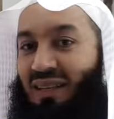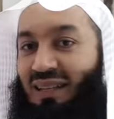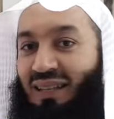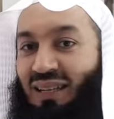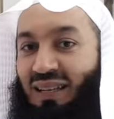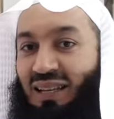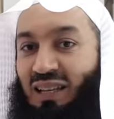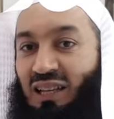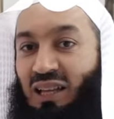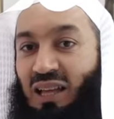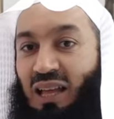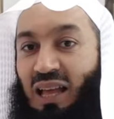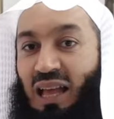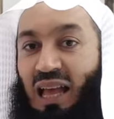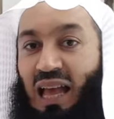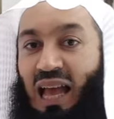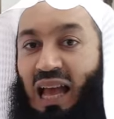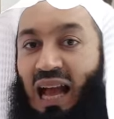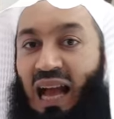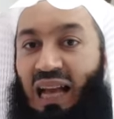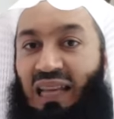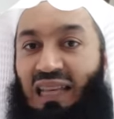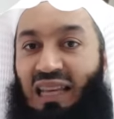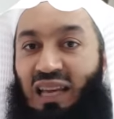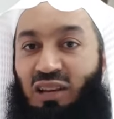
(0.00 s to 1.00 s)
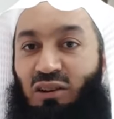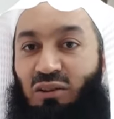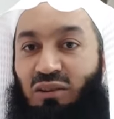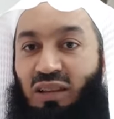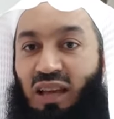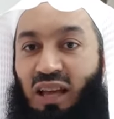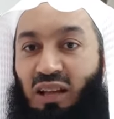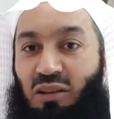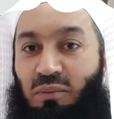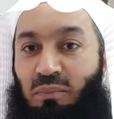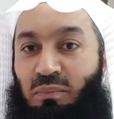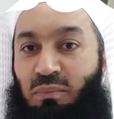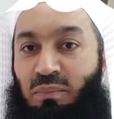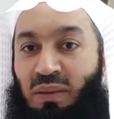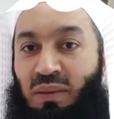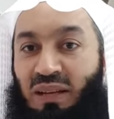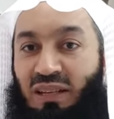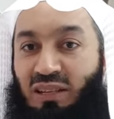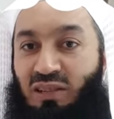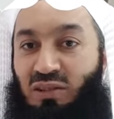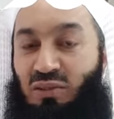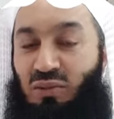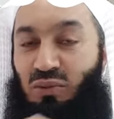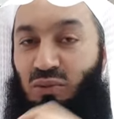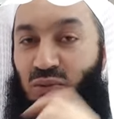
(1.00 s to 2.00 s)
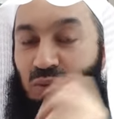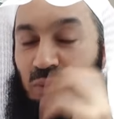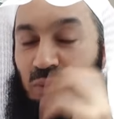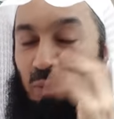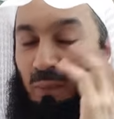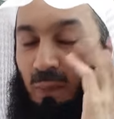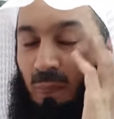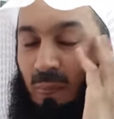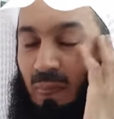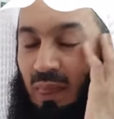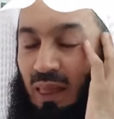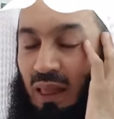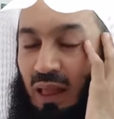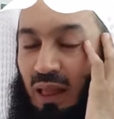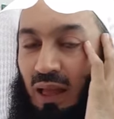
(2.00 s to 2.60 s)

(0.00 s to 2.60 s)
tabarakallah. I cannot help but to